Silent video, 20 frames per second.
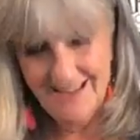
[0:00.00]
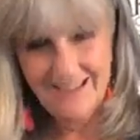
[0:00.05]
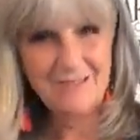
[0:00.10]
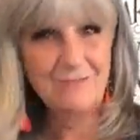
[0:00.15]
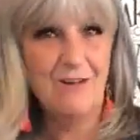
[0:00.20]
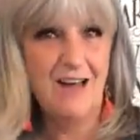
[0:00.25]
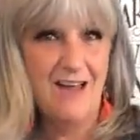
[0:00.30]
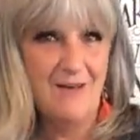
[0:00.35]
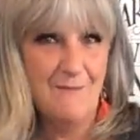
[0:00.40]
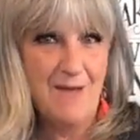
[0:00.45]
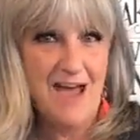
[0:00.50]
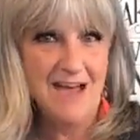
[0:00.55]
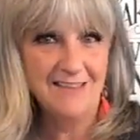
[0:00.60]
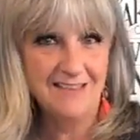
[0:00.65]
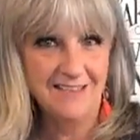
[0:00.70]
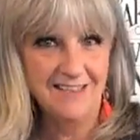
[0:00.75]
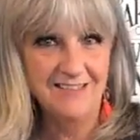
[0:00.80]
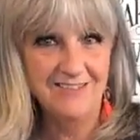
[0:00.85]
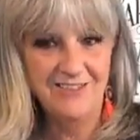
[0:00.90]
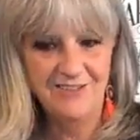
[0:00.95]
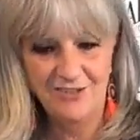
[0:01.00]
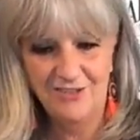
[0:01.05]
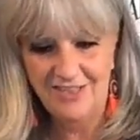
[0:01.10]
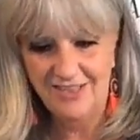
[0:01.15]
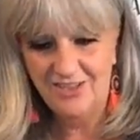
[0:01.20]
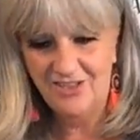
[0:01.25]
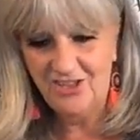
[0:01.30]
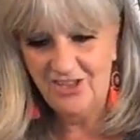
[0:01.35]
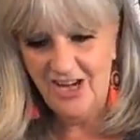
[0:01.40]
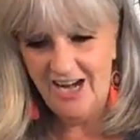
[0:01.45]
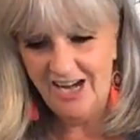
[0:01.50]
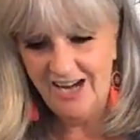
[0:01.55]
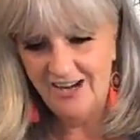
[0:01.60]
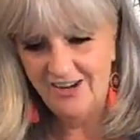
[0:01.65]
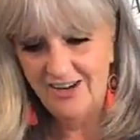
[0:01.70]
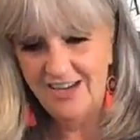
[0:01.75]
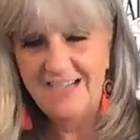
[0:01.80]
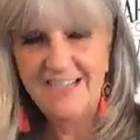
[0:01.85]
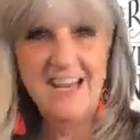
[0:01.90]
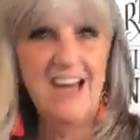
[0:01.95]
So that's why I'm asking you to
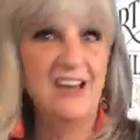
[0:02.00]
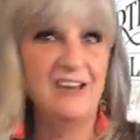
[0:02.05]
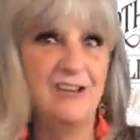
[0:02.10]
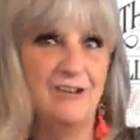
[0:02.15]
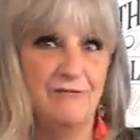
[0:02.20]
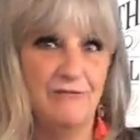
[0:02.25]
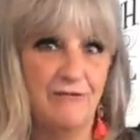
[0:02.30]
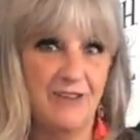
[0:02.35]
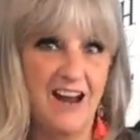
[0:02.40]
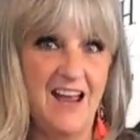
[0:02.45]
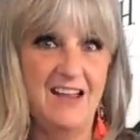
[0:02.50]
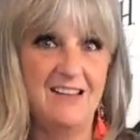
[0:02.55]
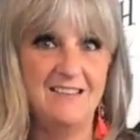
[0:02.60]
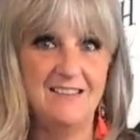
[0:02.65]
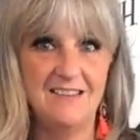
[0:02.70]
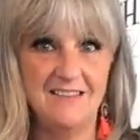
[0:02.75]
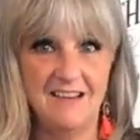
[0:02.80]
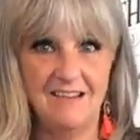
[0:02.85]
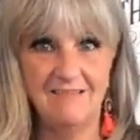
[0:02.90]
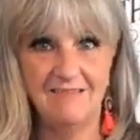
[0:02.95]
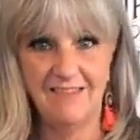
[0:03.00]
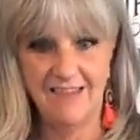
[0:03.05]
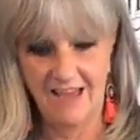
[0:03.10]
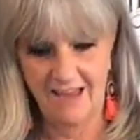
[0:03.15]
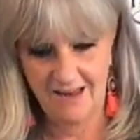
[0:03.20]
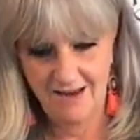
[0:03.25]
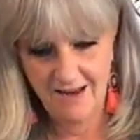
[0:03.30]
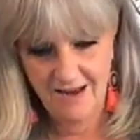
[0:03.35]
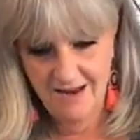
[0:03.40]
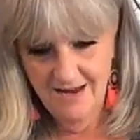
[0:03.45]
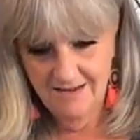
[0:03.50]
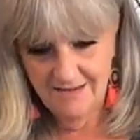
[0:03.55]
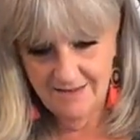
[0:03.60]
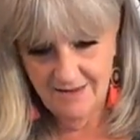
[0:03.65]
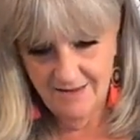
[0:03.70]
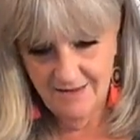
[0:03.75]
share and tell your friends so that